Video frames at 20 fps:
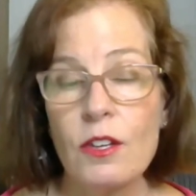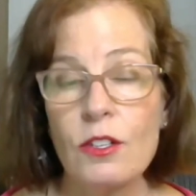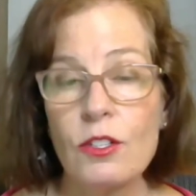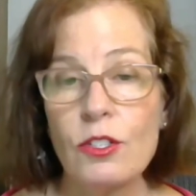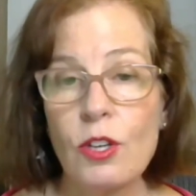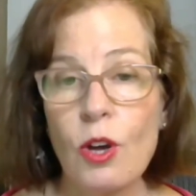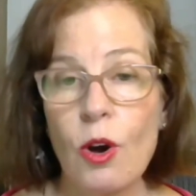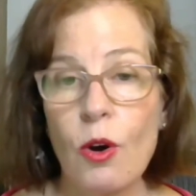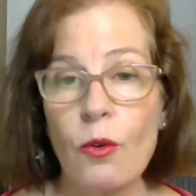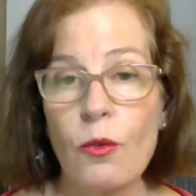
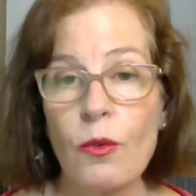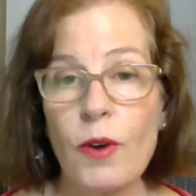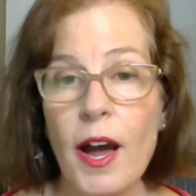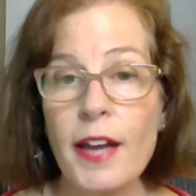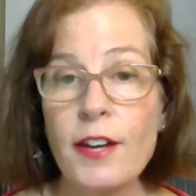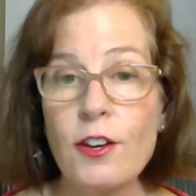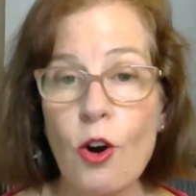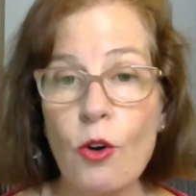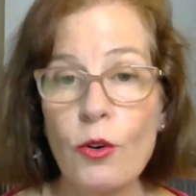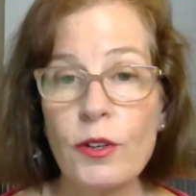So I
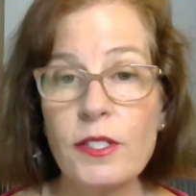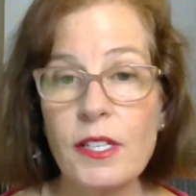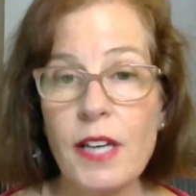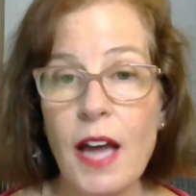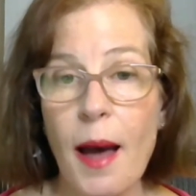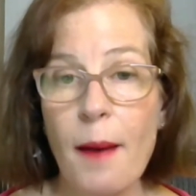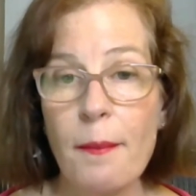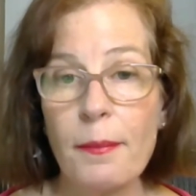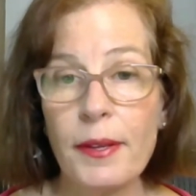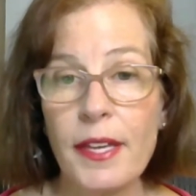know it's
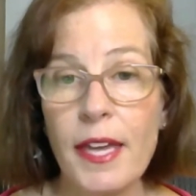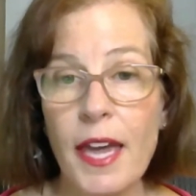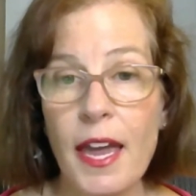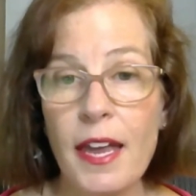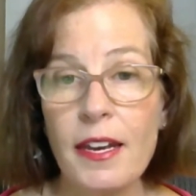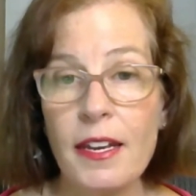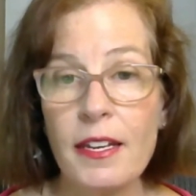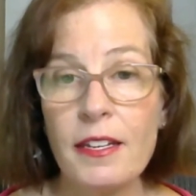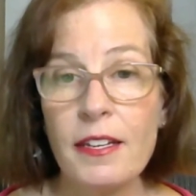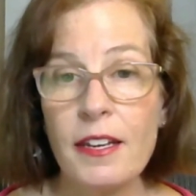
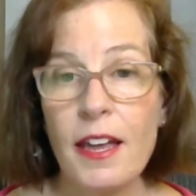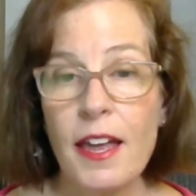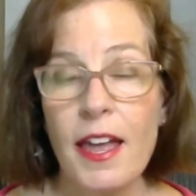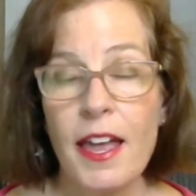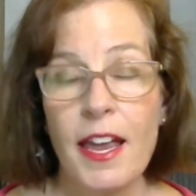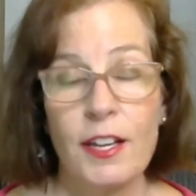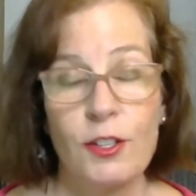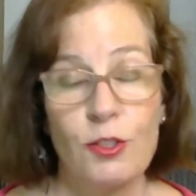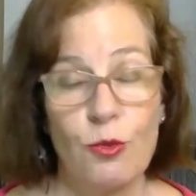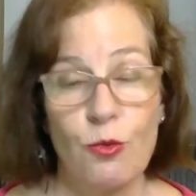complicated.
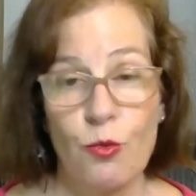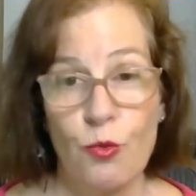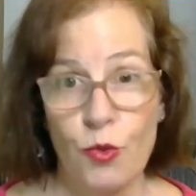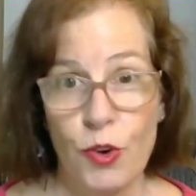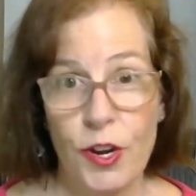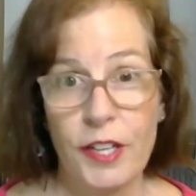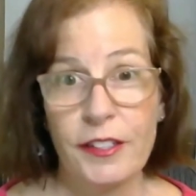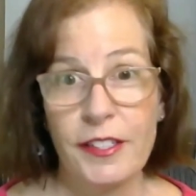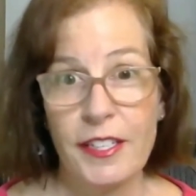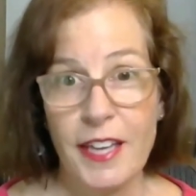It's
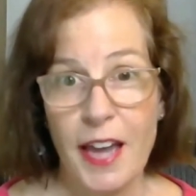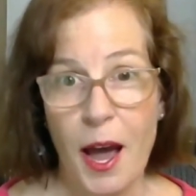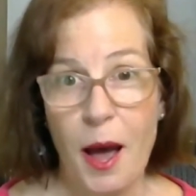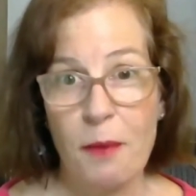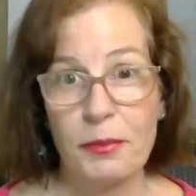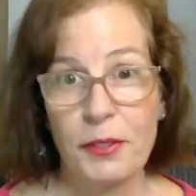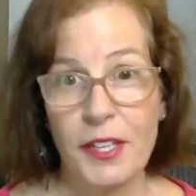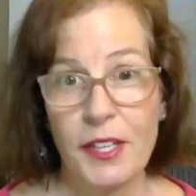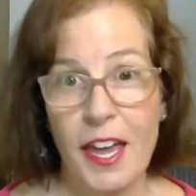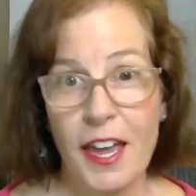really
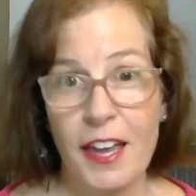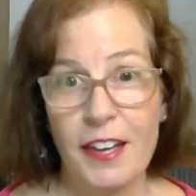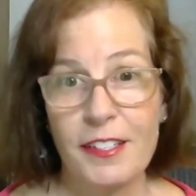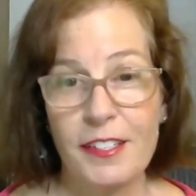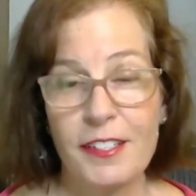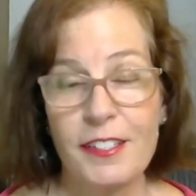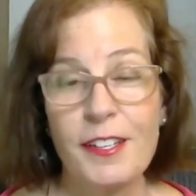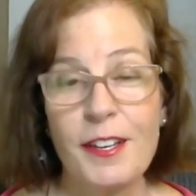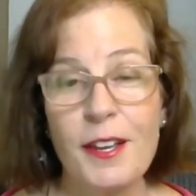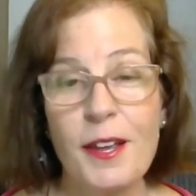complicated.